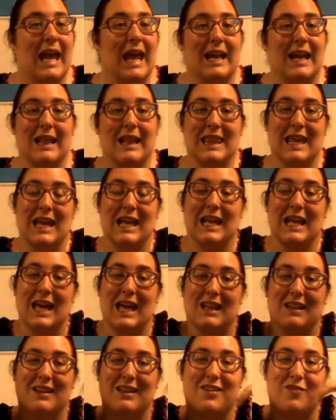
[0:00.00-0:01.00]

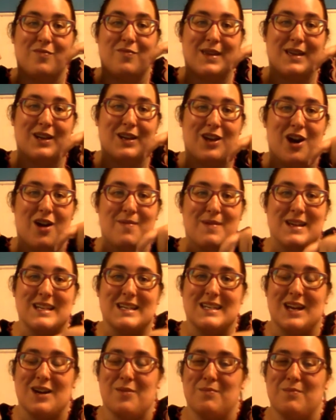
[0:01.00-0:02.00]
anything, leave me a
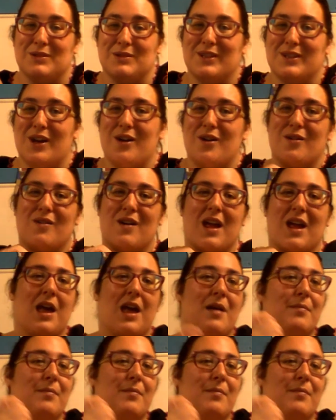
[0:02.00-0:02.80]
comment down below.